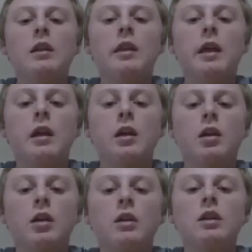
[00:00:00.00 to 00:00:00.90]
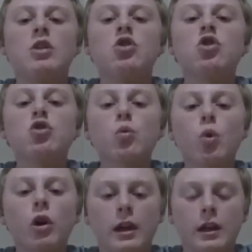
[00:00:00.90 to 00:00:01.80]
they
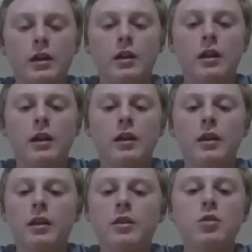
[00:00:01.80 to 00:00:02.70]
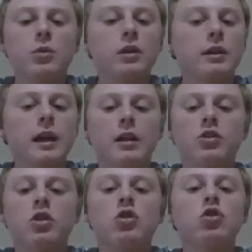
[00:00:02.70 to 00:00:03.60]
destroy it. You can
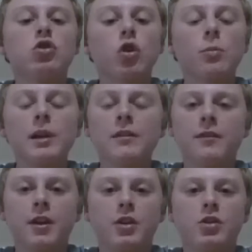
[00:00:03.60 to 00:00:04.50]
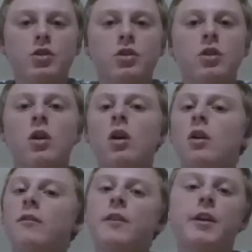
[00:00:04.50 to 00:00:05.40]
catch so many fish,
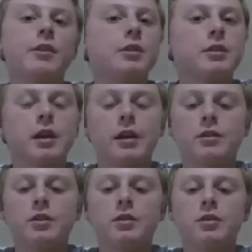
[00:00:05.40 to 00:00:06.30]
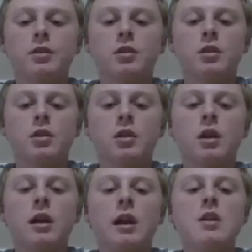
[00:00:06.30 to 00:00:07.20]
varies the sizes.
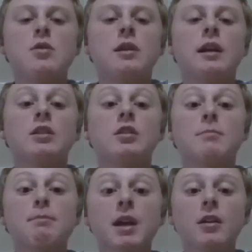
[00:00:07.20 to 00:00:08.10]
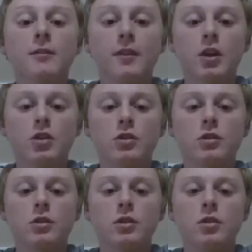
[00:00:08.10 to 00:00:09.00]
You can catch the bigger fish
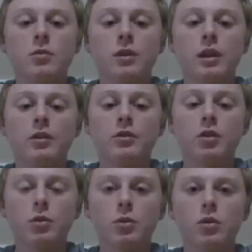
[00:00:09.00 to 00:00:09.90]
with this too.